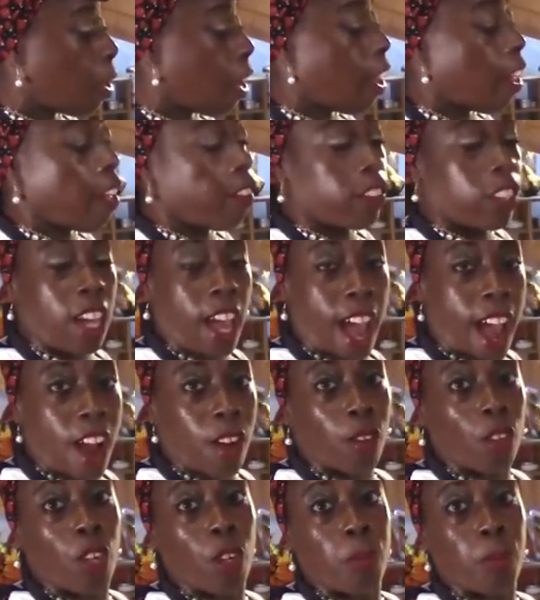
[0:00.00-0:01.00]
But
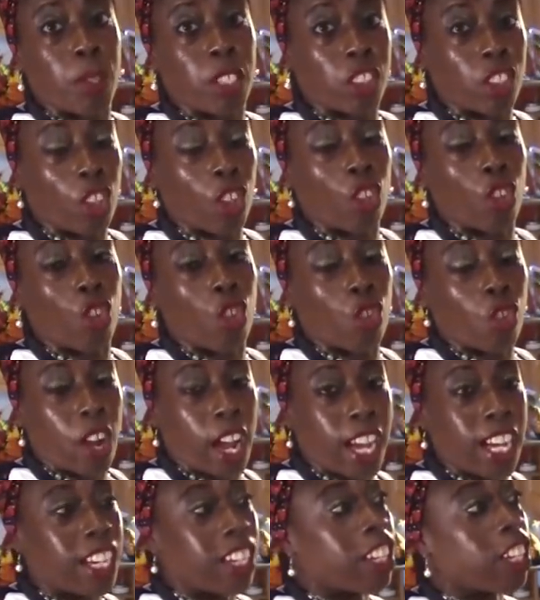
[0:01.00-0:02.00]
carob is a
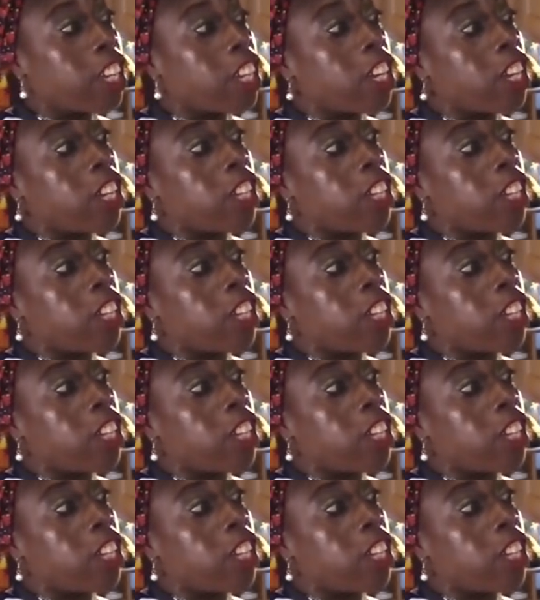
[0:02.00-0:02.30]
great